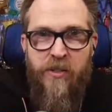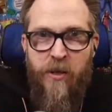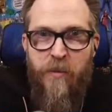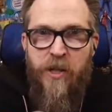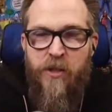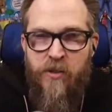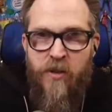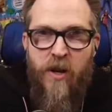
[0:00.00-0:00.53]

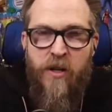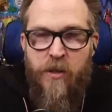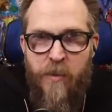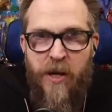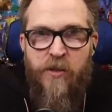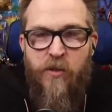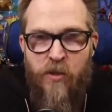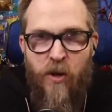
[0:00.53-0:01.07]
somebody's talked
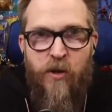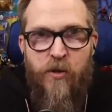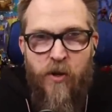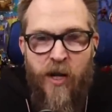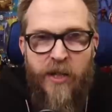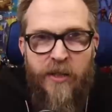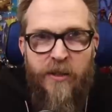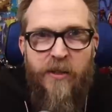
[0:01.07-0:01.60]
about Star
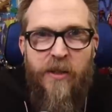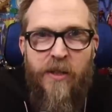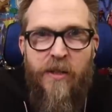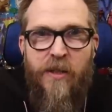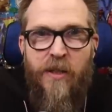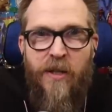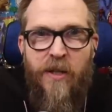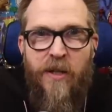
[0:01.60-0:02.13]
Trek
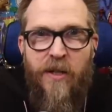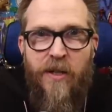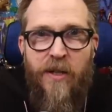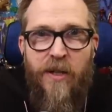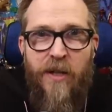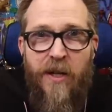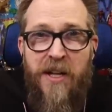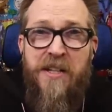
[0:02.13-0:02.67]

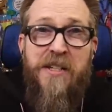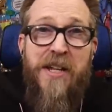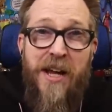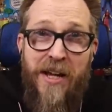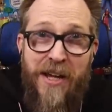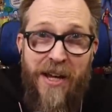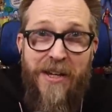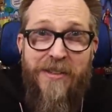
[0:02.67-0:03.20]
in
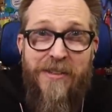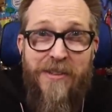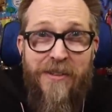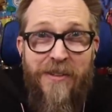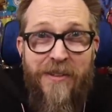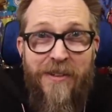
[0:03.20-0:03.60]
decades,